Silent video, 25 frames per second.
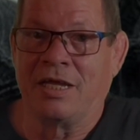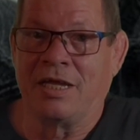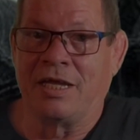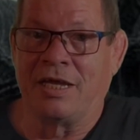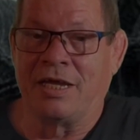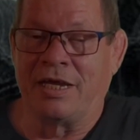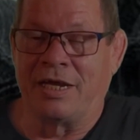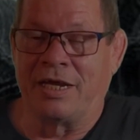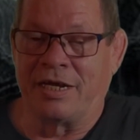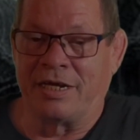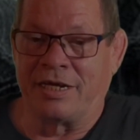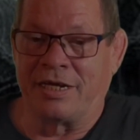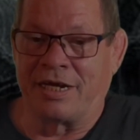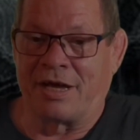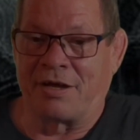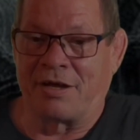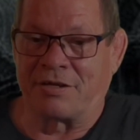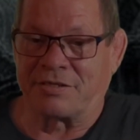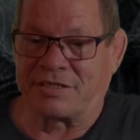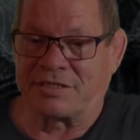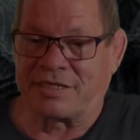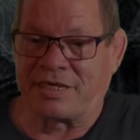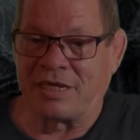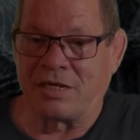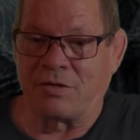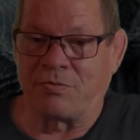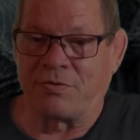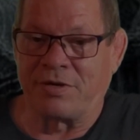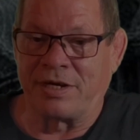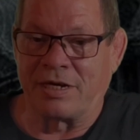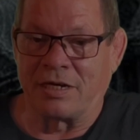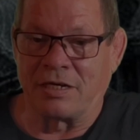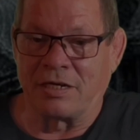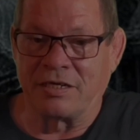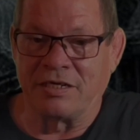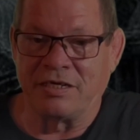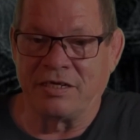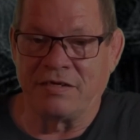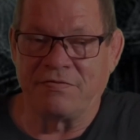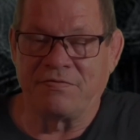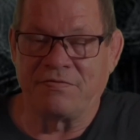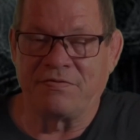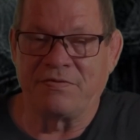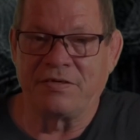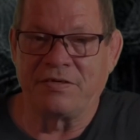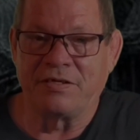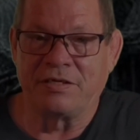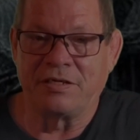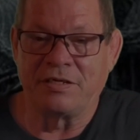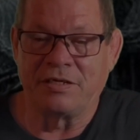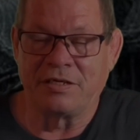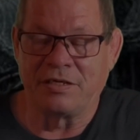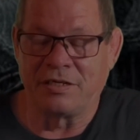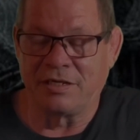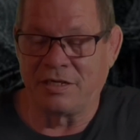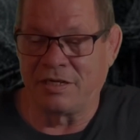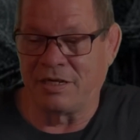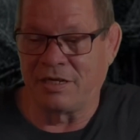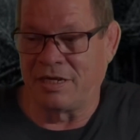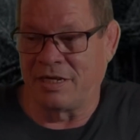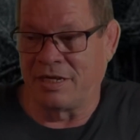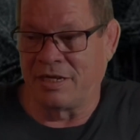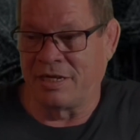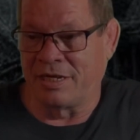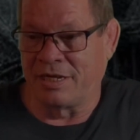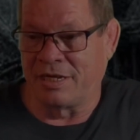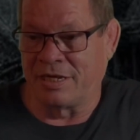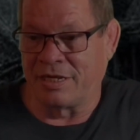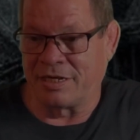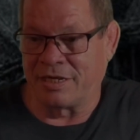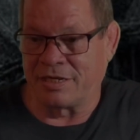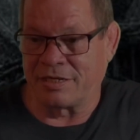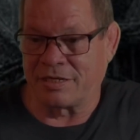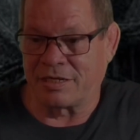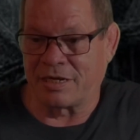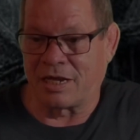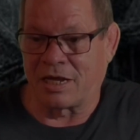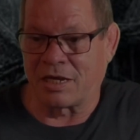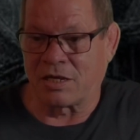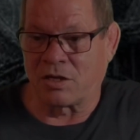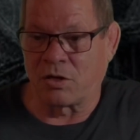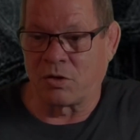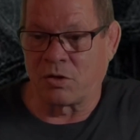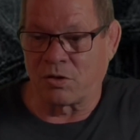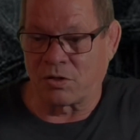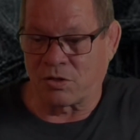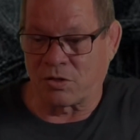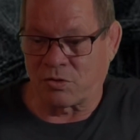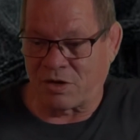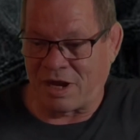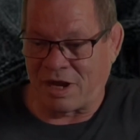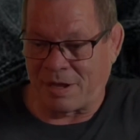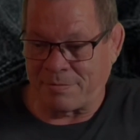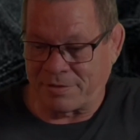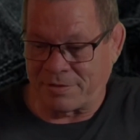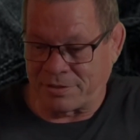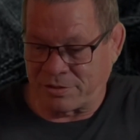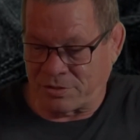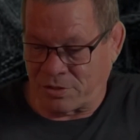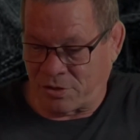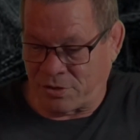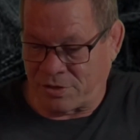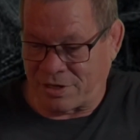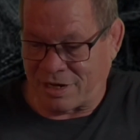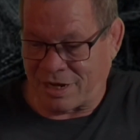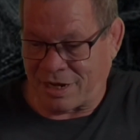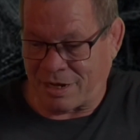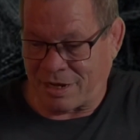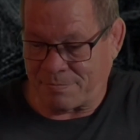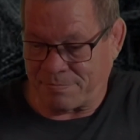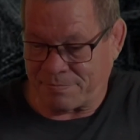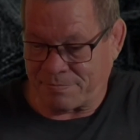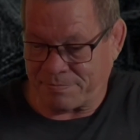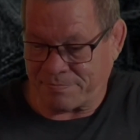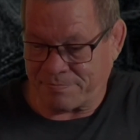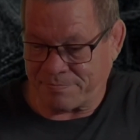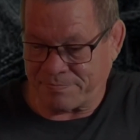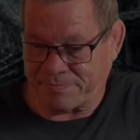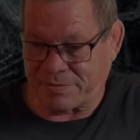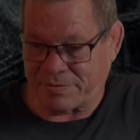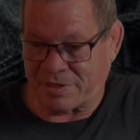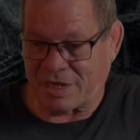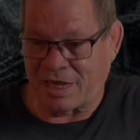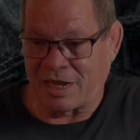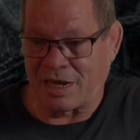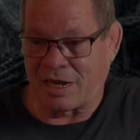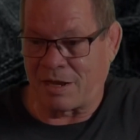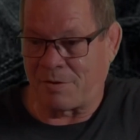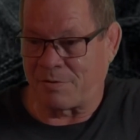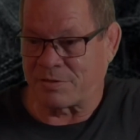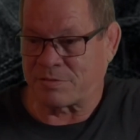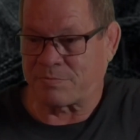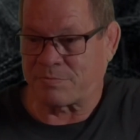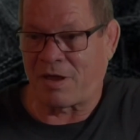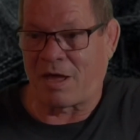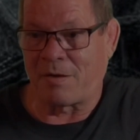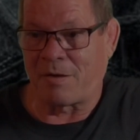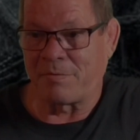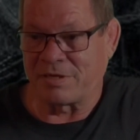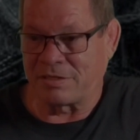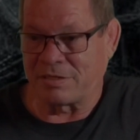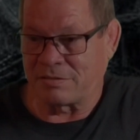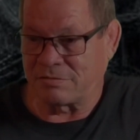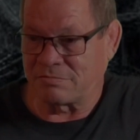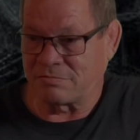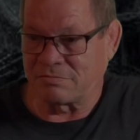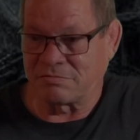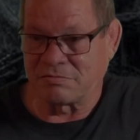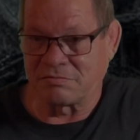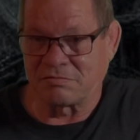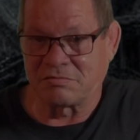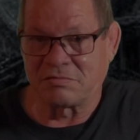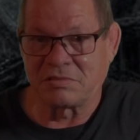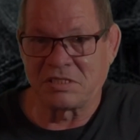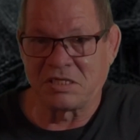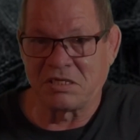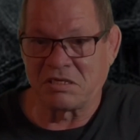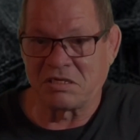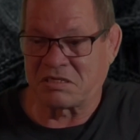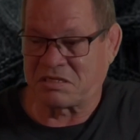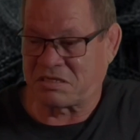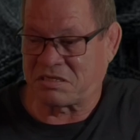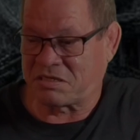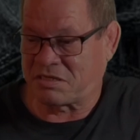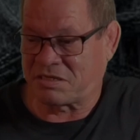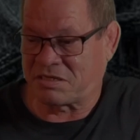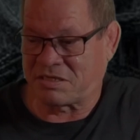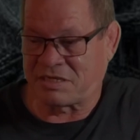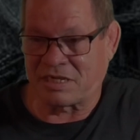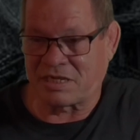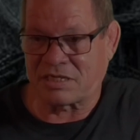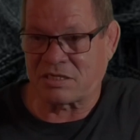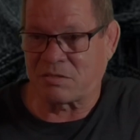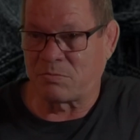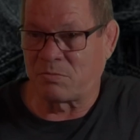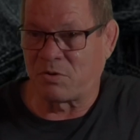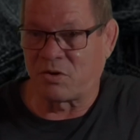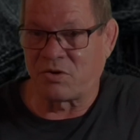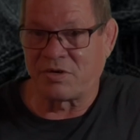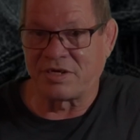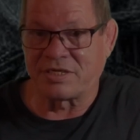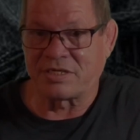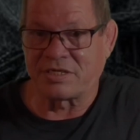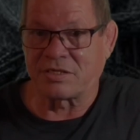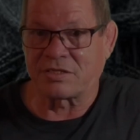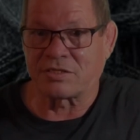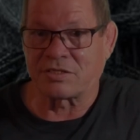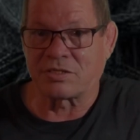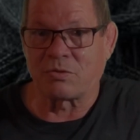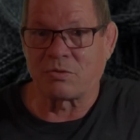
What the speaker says: And I was getting ready to leave, and I go to grab the doorknob, and I was probably 6 or more inches